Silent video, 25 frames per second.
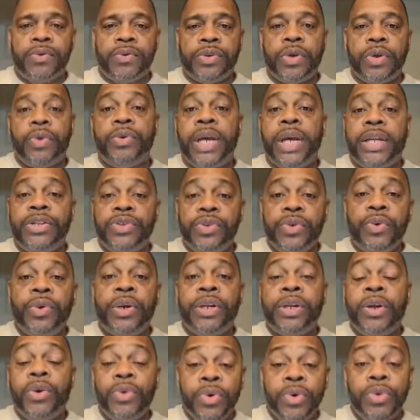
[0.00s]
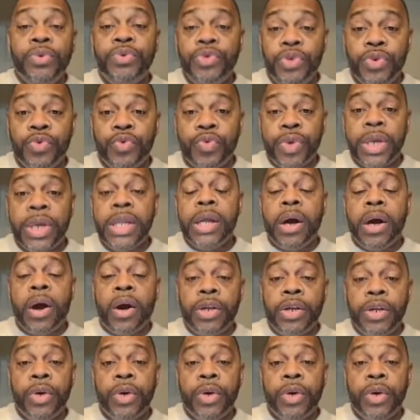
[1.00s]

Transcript: so that you would know who you really are,